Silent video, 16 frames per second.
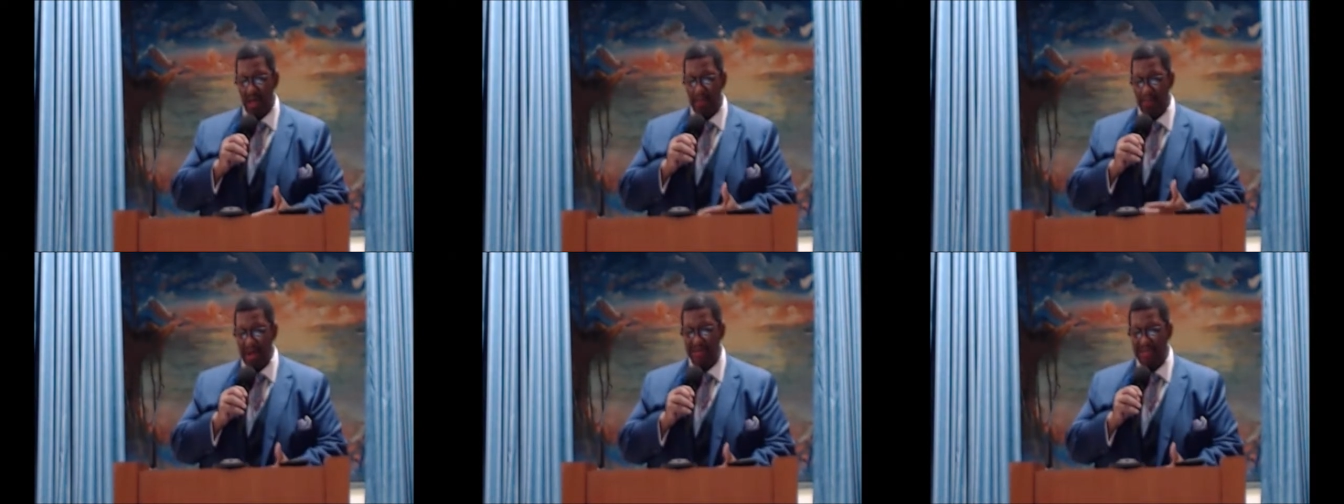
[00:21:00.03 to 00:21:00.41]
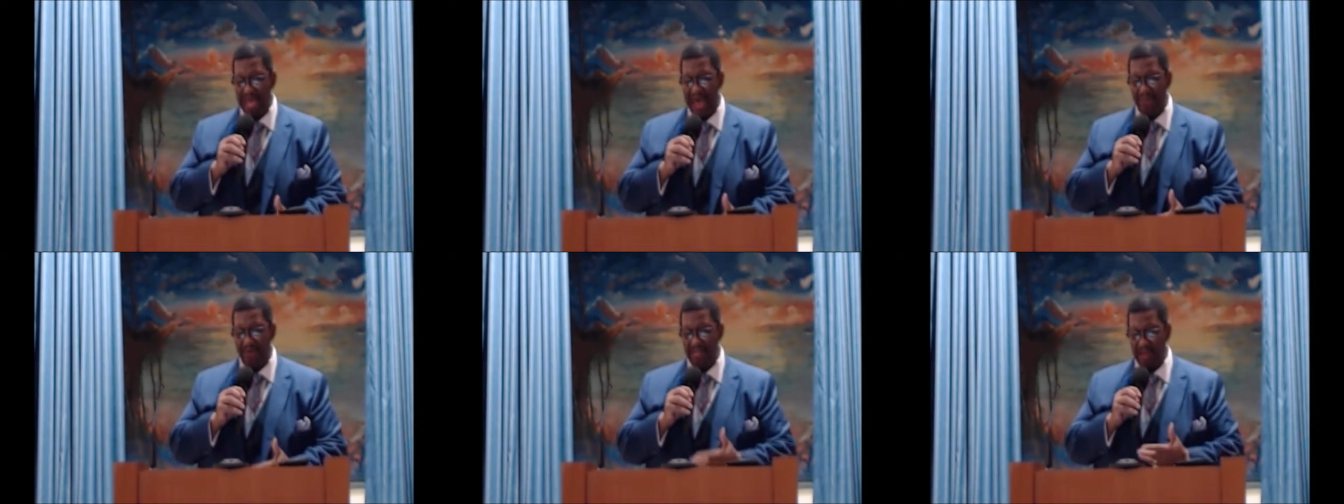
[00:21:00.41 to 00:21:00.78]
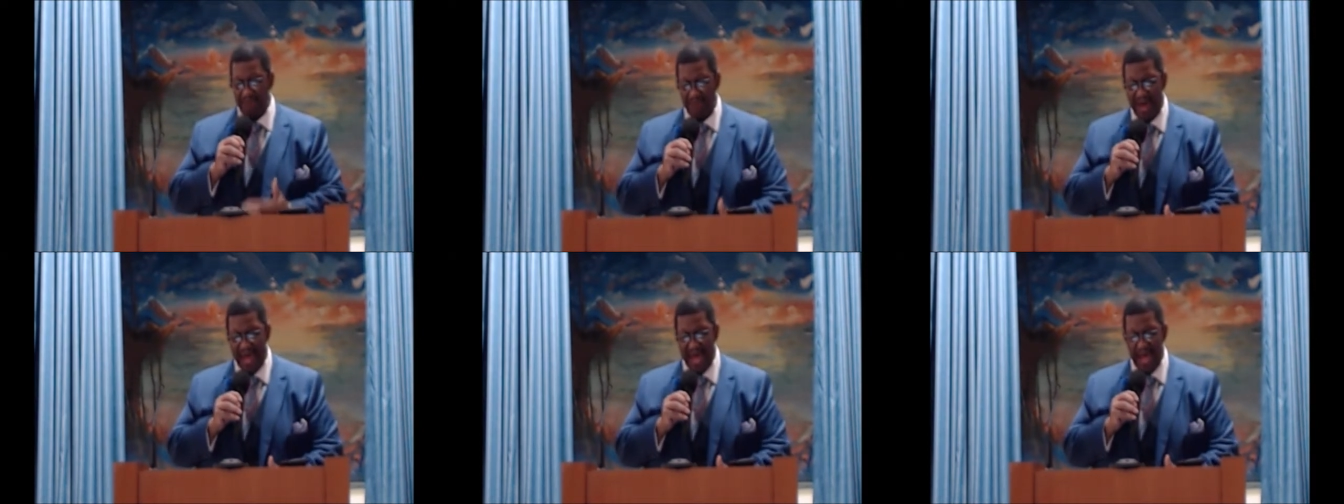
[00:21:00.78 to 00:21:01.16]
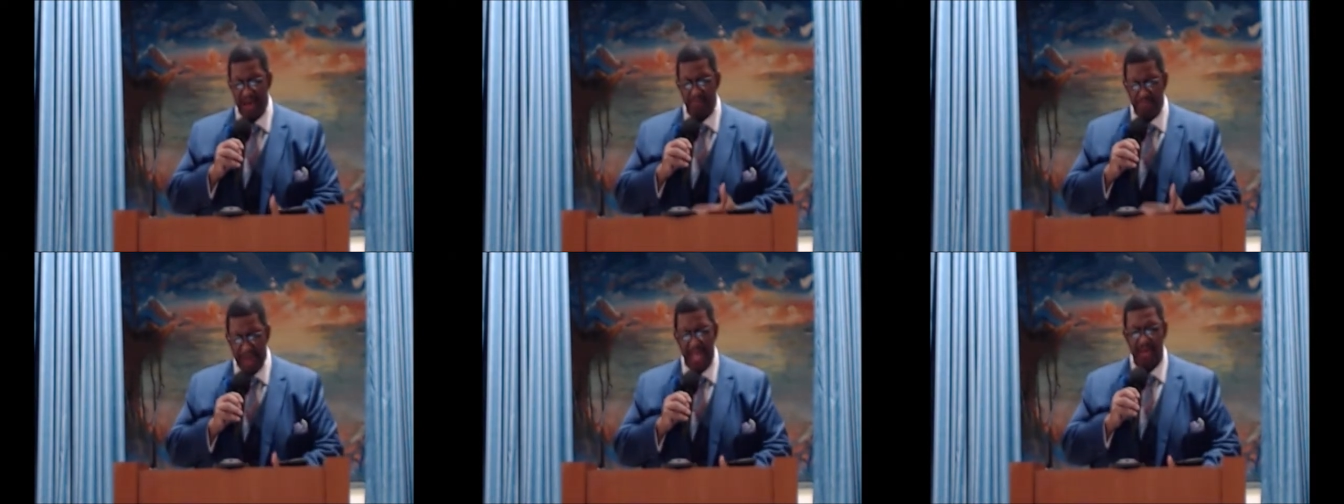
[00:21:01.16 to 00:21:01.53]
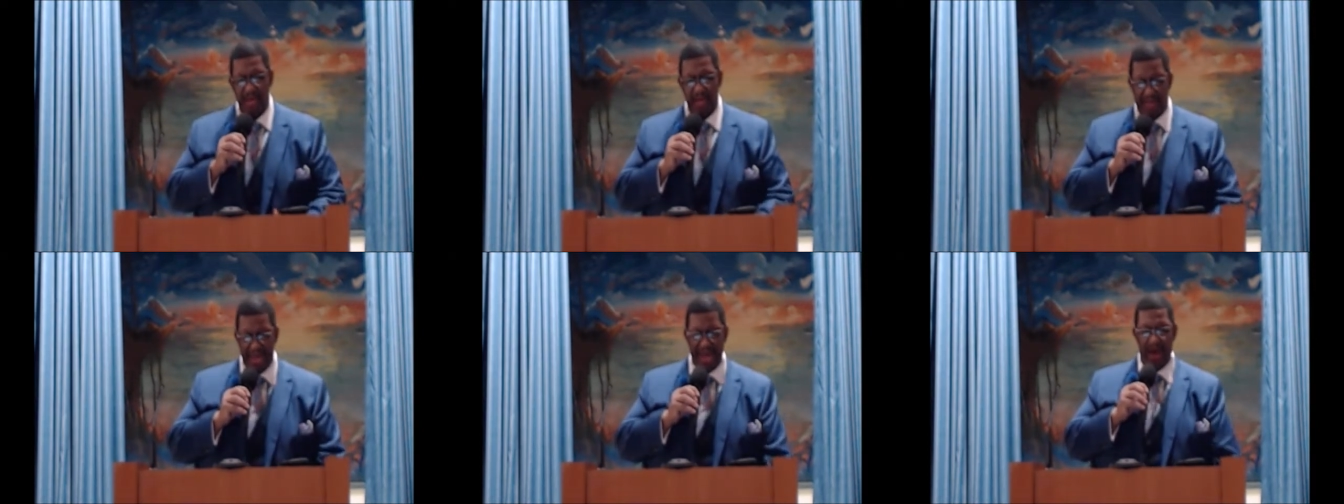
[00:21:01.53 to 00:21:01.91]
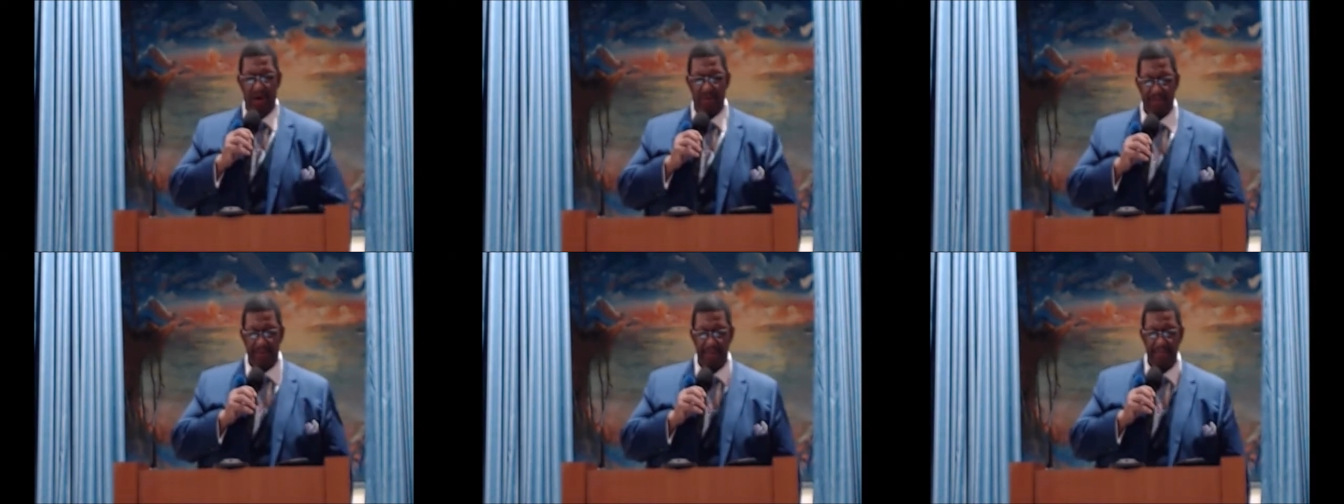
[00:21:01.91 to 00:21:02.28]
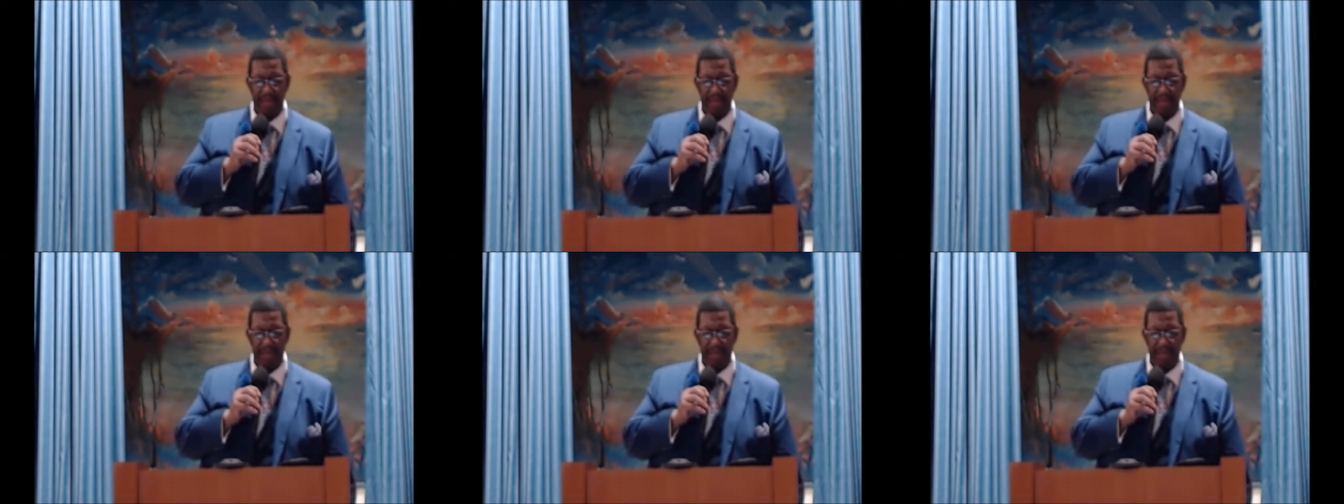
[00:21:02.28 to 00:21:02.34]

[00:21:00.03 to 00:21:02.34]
must have a divine bank account.